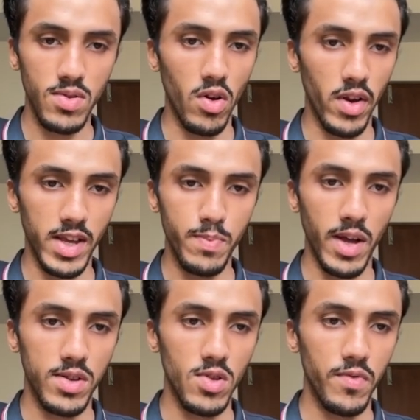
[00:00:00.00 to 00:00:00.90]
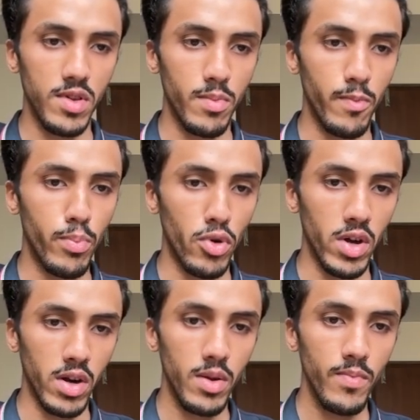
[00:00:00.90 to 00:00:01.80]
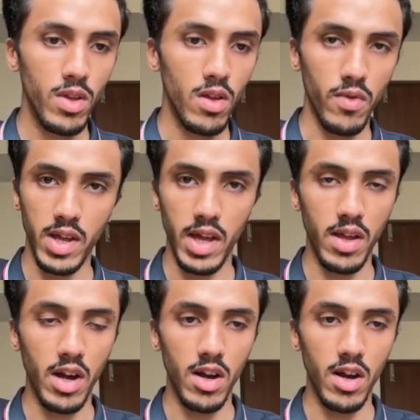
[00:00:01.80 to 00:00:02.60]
or aspects of the product. We can create